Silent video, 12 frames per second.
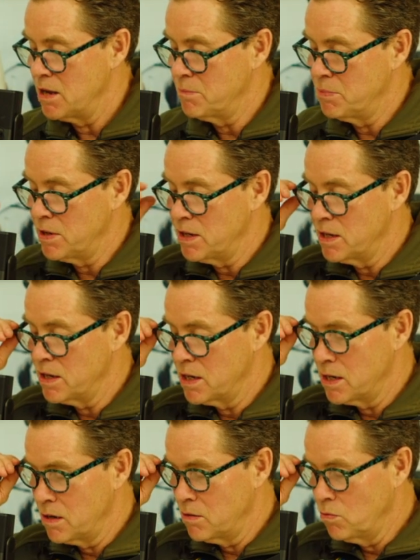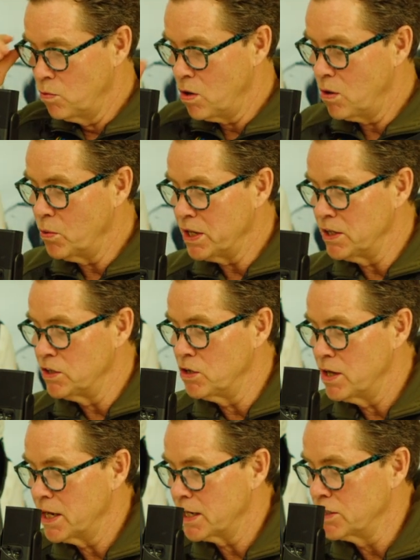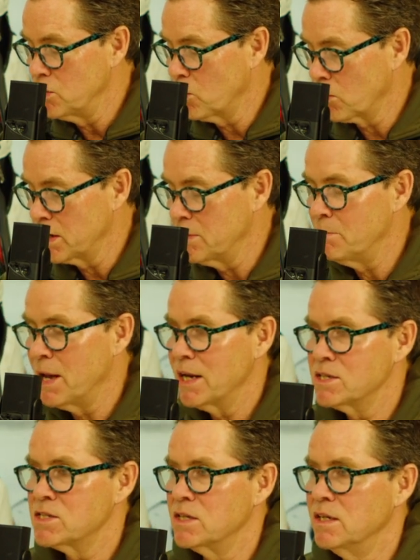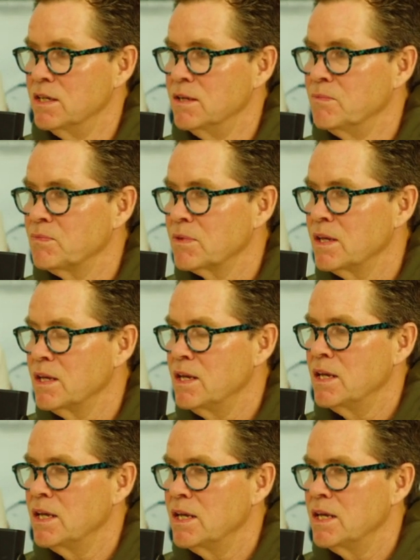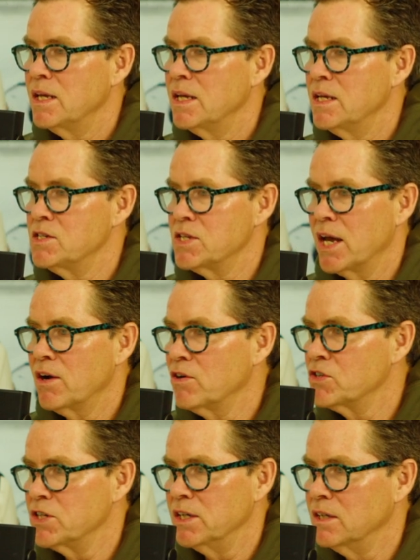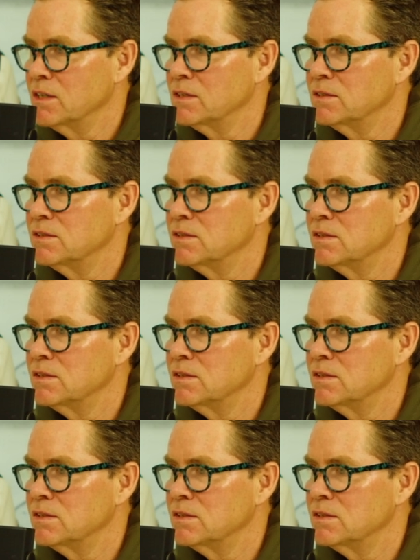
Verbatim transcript: but what we in, ignore in medicine is energy. Yeah.